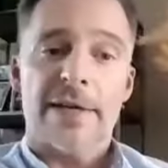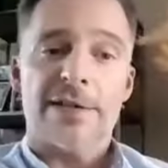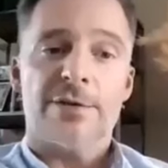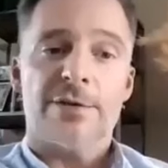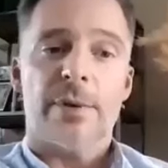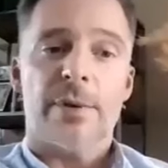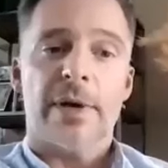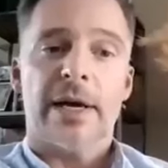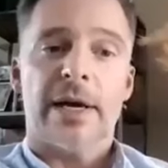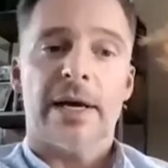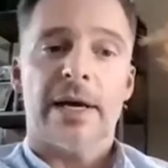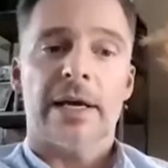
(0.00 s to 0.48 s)

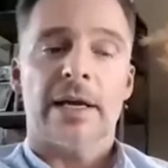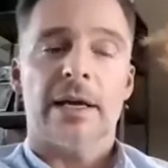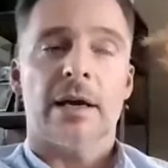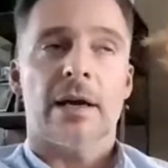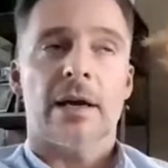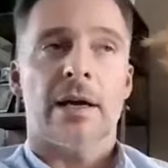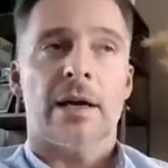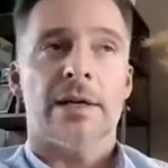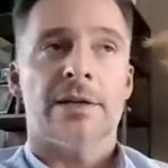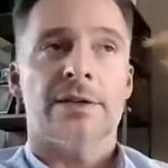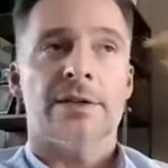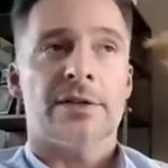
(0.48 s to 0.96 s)
best way
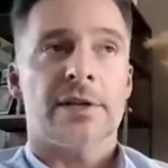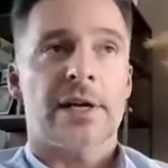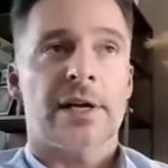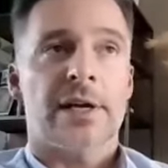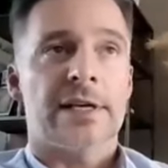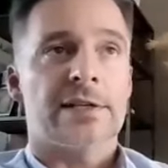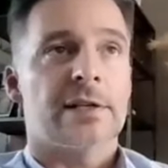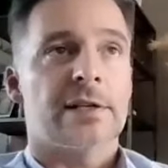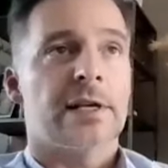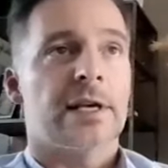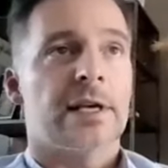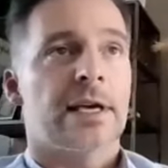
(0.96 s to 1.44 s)

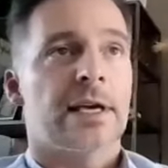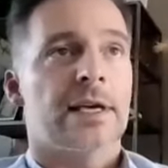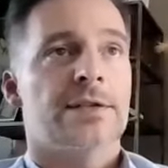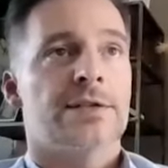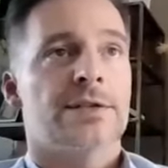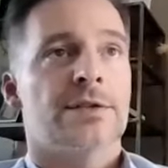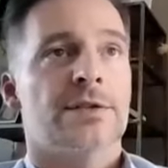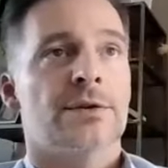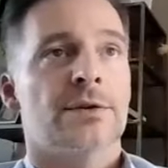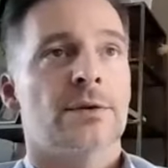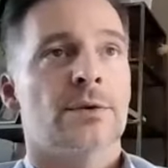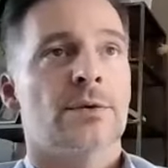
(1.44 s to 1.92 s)
internationally
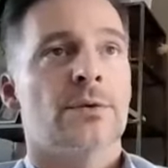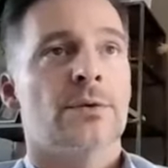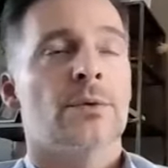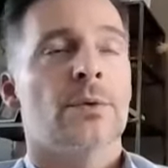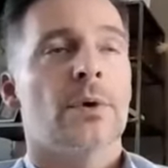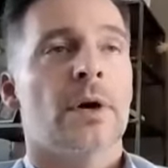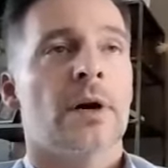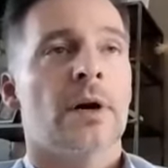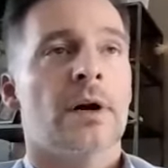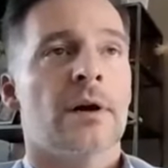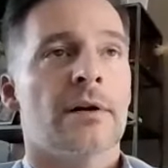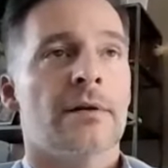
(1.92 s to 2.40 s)
is to
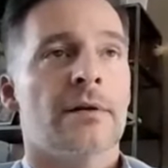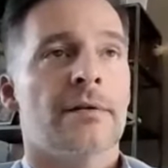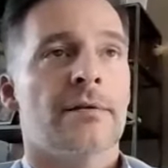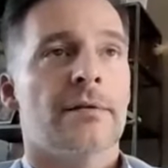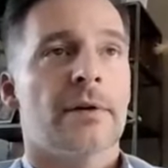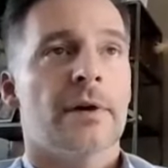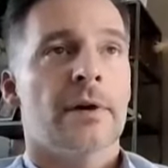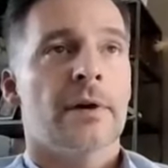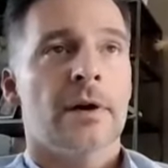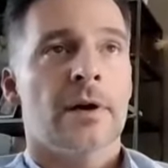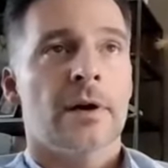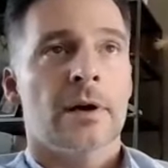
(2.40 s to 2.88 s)

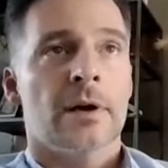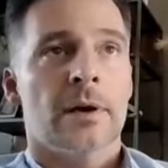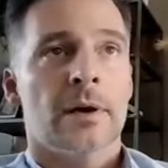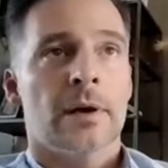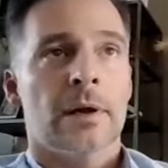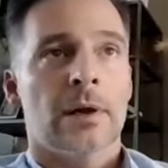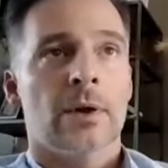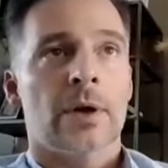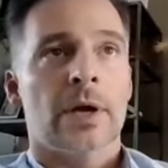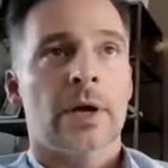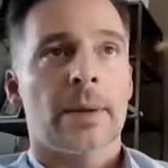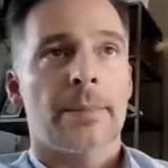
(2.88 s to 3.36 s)

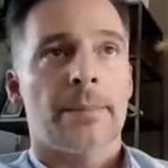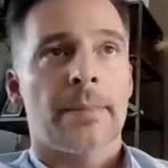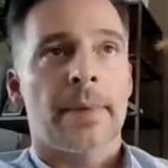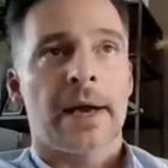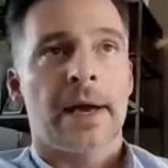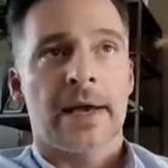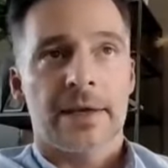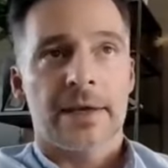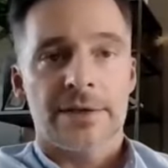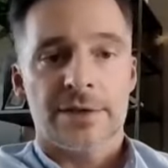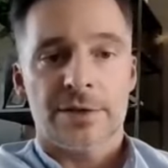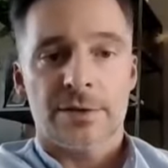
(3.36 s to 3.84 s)
look at
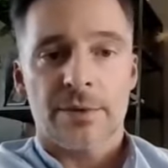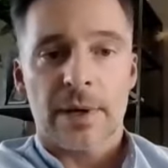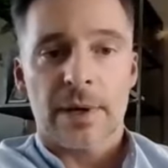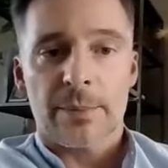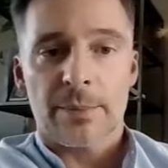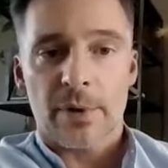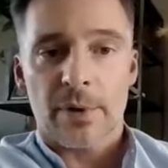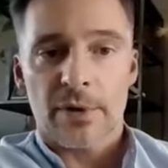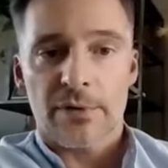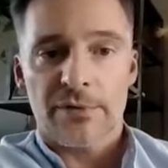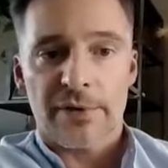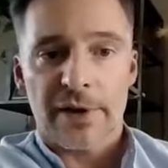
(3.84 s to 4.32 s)
my
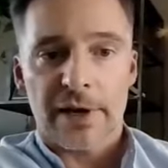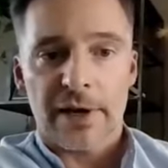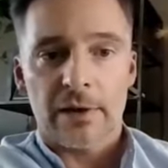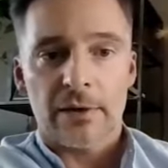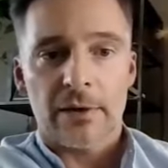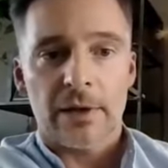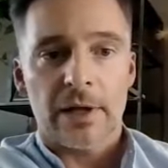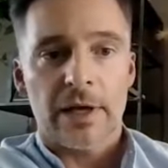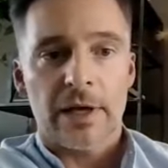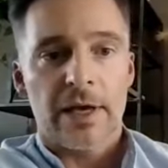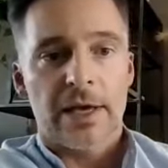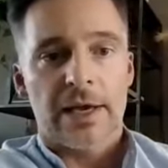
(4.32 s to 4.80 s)
Instagram
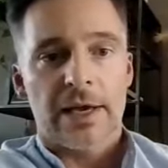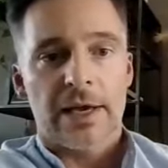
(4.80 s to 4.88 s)
profile.